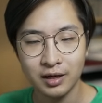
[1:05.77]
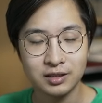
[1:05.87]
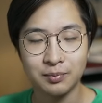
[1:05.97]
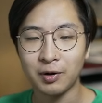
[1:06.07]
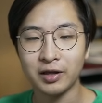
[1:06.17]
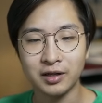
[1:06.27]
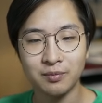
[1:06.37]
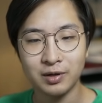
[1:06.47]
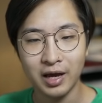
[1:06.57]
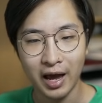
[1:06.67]
is probably going to
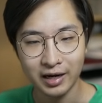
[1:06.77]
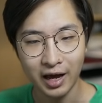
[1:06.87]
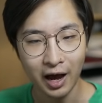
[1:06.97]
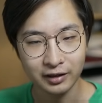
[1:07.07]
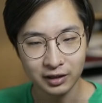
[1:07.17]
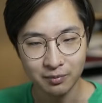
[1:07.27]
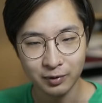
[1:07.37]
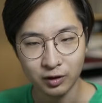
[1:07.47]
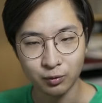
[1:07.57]
be any Akshan build,